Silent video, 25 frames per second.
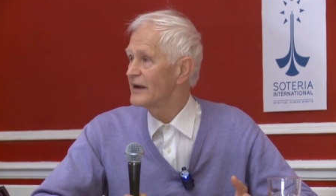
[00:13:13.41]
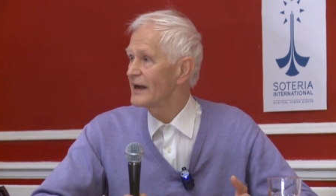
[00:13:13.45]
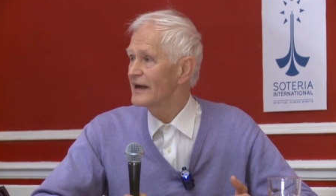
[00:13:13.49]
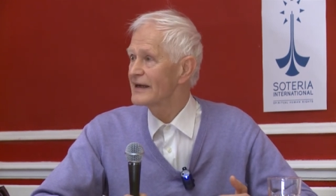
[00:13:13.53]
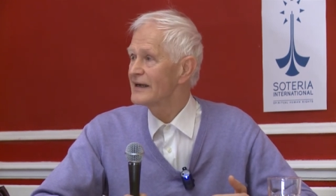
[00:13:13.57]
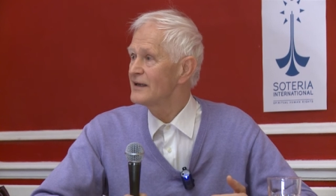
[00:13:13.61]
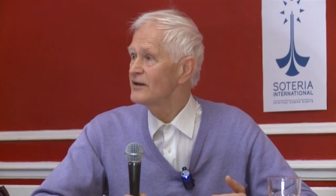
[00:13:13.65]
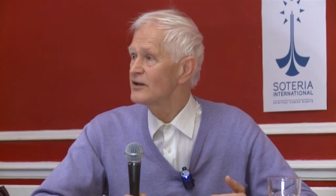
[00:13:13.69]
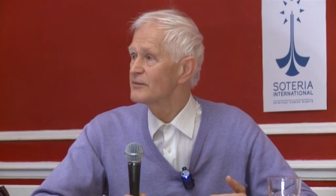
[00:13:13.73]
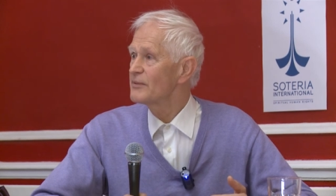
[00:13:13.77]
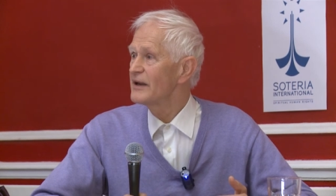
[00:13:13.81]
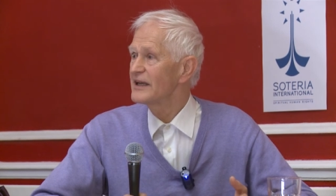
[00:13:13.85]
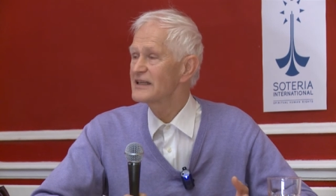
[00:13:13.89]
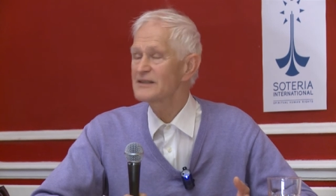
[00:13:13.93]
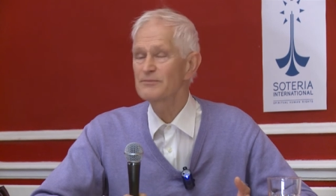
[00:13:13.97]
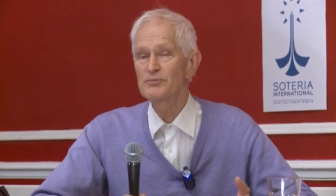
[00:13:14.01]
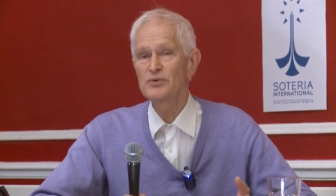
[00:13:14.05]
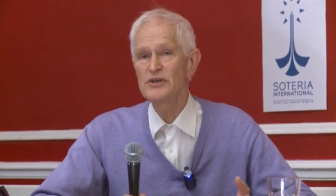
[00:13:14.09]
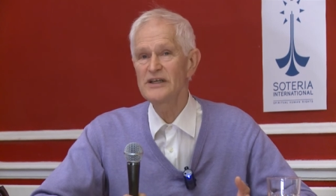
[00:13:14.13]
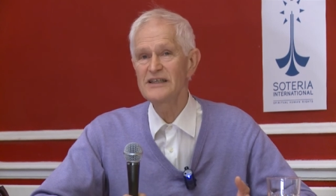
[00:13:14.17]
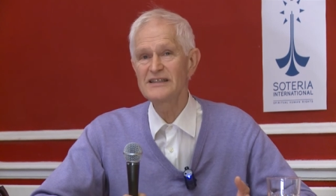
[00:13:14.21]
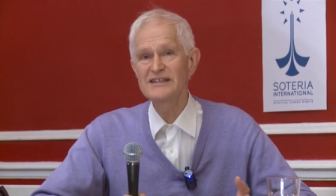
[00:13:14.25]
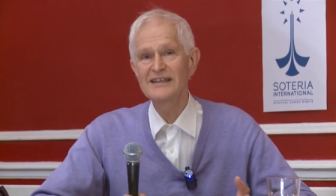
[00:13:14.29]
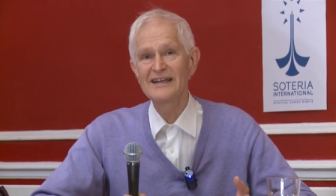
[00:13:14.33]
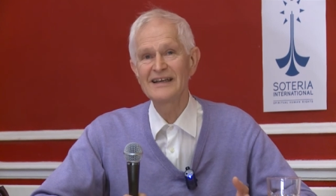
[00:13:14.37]
I cannot
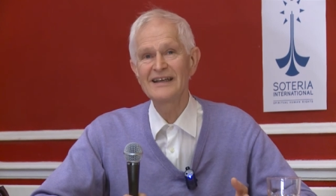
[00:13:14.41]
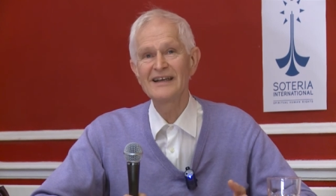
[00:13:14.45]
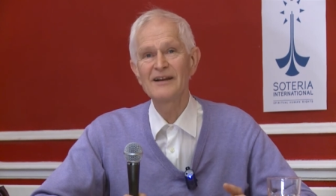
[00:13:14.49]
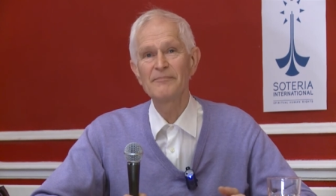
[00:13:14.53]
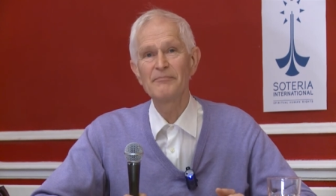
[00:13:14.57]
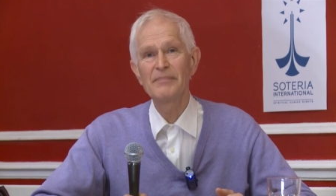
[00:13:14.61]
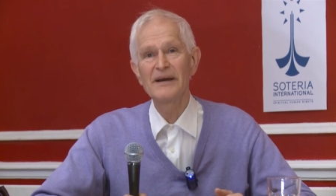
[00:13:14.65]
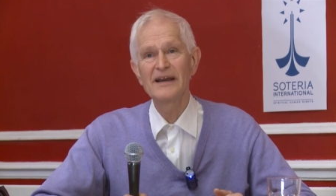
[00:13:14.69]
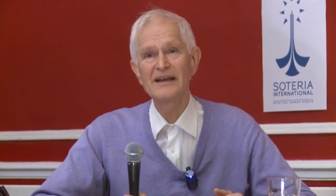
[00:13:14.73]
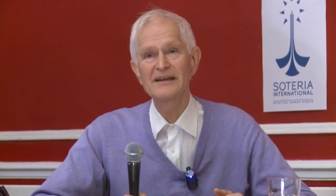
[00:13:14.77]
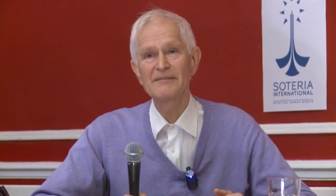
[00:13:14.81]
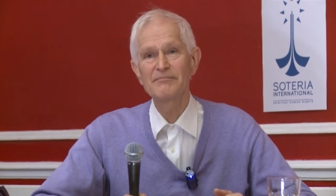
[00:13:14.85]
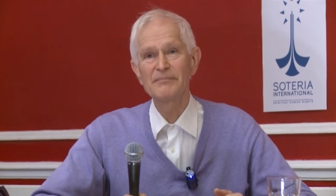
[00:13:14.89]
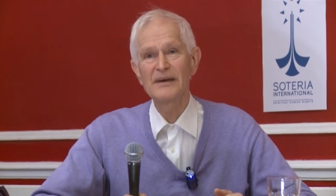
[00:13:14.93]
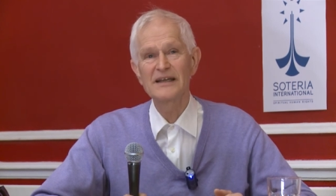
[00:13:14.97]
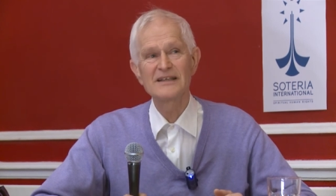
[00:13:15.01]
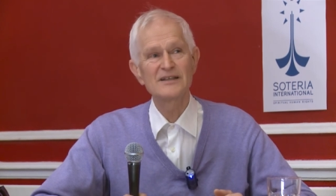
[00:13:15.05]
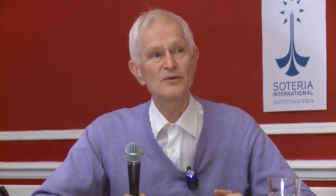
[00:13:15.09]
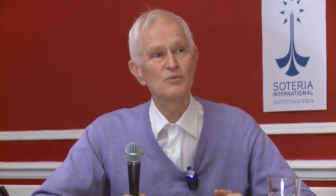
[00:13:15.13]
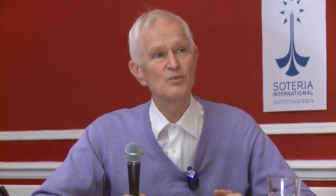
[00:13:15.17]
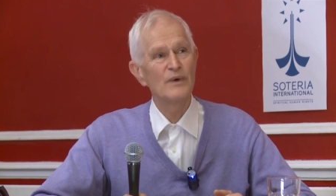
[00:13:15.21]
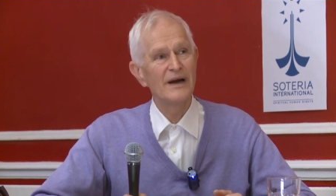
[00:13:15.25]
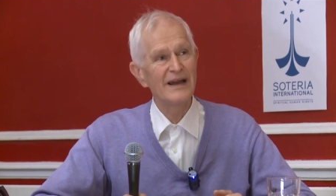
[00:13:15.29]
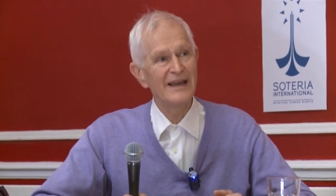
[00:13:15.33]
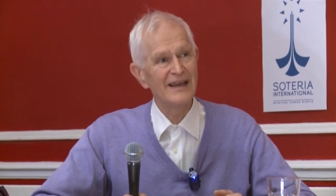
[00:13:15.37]
express it in a better
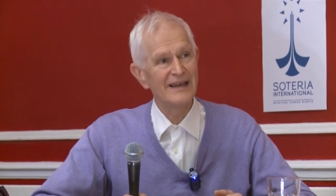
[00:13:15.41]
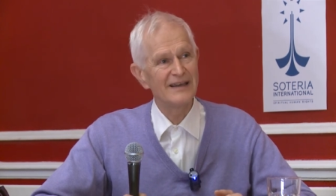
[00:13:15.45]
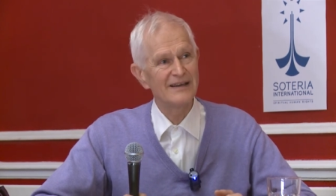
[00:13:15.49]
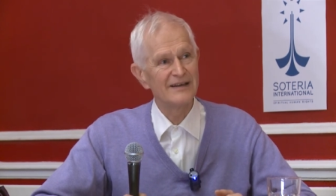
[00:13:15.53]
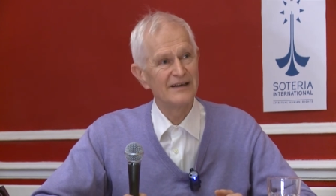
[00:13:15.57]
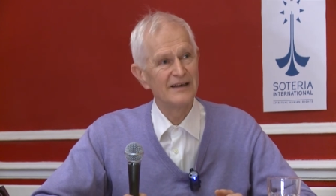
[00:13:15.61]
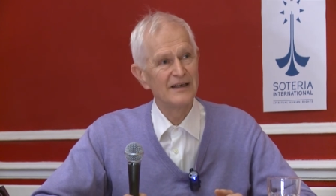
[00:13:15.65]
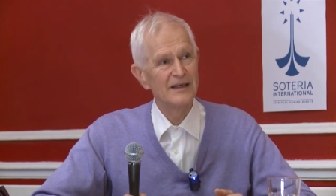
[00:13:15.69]
way.